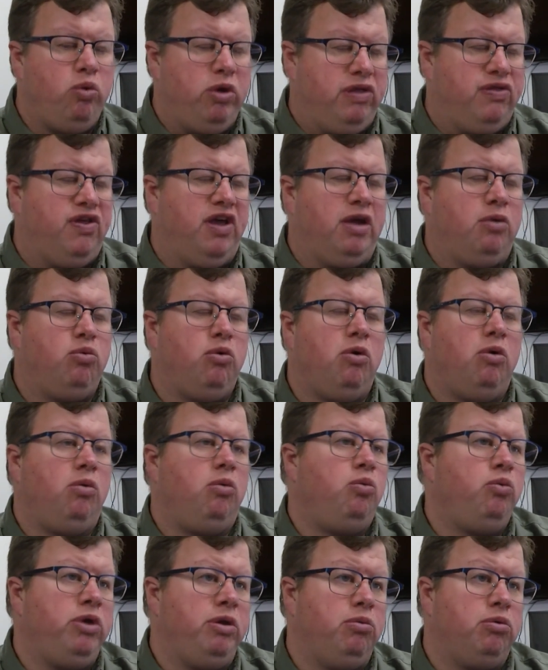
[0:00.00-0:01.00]
We think
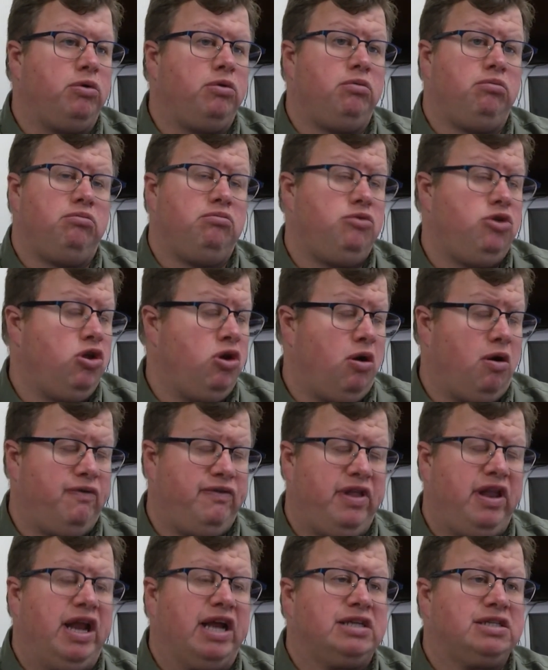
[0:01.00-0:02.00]
we'll, we will, you know,
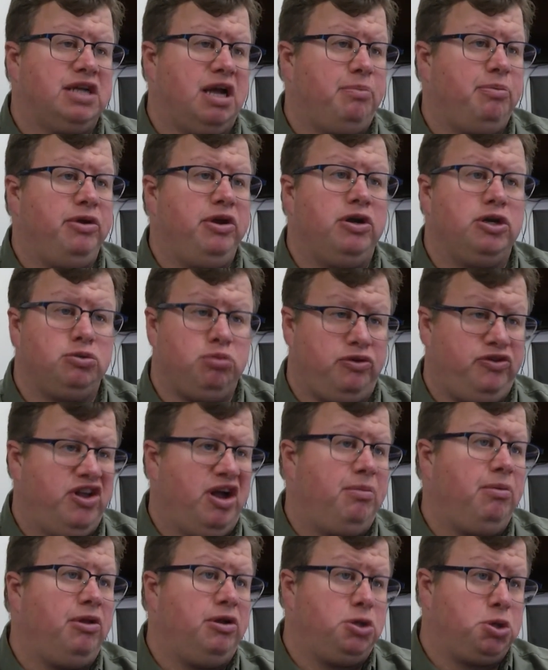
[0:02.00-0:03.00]
over the next couple years, we'll
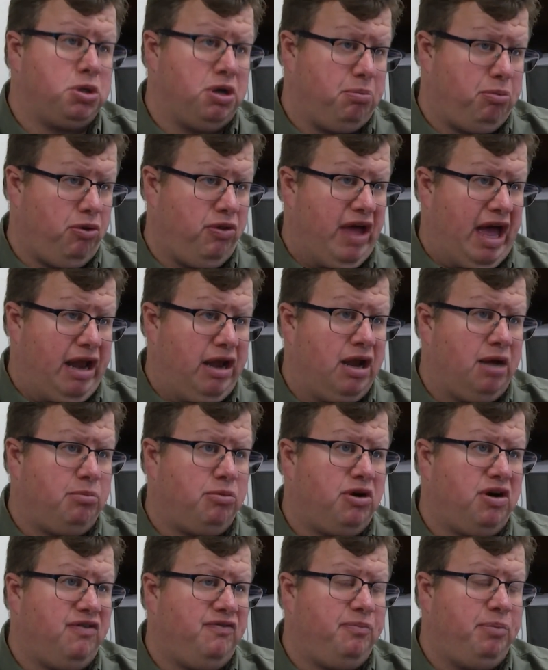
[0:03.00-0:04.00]
double and triple that
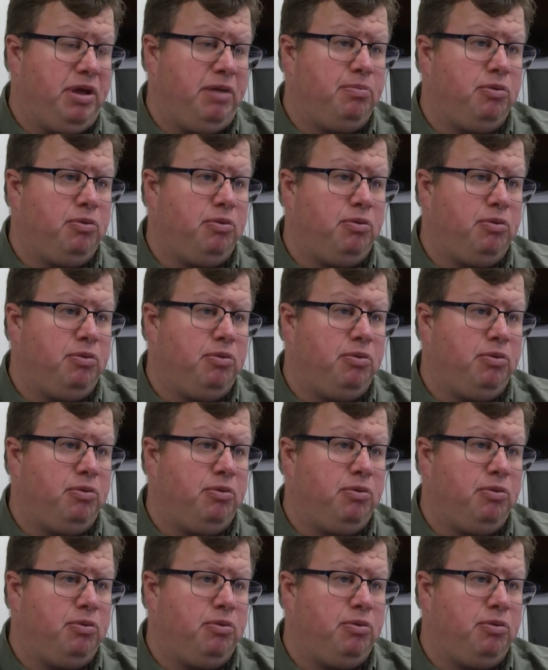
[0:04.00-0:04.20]
number of